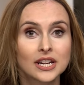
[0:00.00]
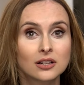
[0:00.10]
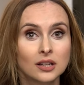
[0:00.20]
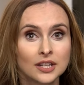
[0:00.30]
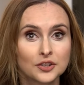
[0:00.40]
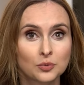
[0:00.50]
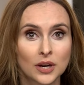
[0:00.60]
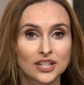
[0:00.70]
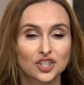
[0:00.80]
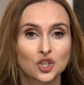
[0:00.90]
Clinton
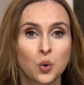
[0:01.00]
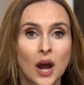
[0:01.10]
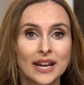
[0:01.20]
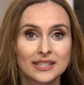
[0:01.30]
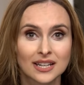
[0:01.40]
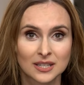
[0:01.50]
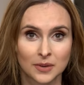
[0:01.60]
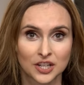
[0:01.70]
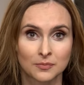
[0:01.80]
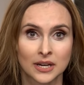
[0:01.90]
raised twice as
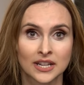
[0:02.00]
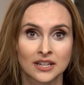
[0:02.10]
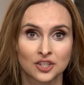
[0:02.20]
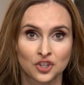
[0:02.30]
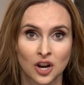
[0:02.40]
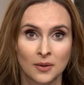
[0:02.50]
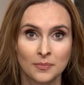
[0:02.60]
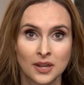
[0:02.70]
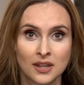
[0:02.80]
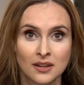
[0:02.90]
much money as
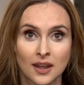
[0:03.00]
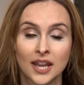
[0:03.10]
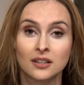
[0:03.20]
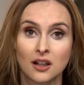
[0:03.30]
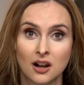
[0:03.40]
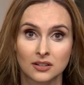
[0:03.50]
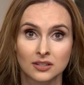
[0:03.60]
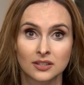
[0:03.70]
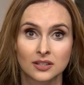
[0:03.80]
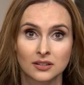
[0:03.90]
Trump and
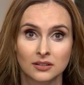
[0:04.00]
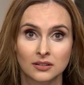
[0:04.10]
lost.